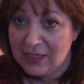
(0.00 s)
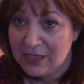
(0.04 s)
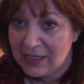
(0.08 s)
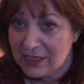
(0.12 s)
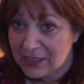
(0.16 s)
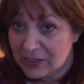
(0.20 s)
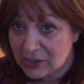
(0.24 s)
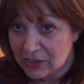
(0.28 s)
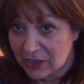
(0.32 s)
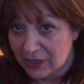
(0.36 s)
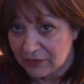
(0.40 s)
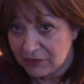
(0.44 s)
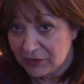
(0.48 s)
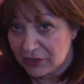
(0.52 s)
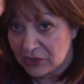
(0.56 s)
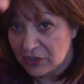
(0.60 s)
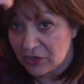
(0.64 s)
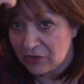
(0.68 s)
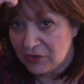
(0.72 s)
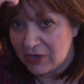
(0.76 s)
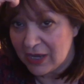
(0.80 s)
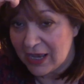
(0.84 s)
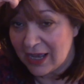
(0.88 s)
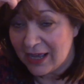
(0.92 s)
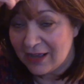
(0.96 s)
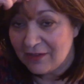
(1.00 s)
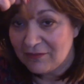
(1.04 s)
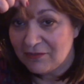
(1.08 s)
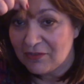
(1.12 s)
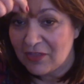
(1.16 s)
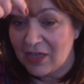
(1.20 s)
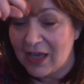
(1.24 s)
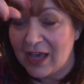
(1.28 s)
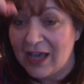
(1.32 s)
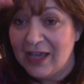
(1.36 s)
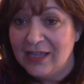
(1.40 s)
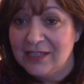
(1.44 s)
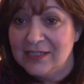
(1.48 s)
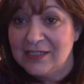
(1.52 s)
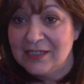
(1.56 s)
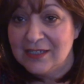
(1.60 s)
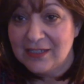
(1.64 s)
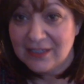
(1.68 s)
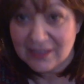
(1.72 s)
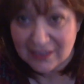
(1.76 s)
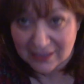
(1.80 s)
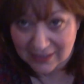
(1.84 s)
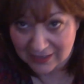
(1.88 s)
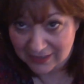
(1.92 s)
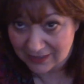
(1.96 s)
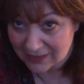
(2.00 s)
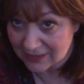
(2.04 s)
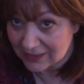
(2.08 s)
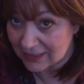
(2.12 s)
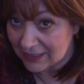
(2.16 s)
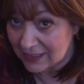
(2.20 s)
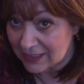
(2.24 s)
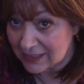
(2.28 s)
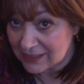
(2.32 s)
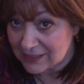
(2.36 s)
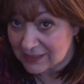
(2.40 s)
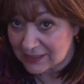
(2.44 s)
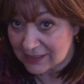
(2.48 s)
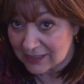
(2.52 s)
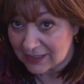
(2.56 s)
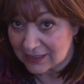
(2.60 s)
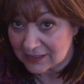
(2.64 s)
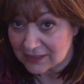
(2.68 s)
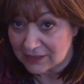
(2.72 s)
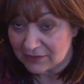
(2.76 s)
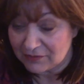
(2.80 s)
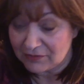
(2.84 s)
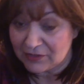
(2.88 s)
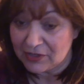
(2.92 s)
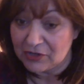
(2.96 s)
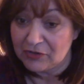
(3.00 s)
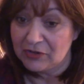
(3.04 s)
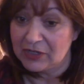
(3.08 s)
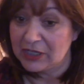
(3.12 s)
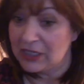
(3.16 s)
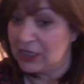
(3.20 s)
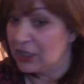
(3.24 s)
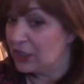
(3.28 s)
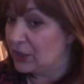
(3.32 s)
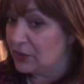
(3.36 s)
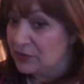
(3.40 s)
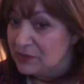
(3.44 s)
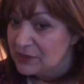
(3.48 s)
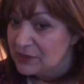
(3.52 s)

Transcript: so if you don't have that this is a very close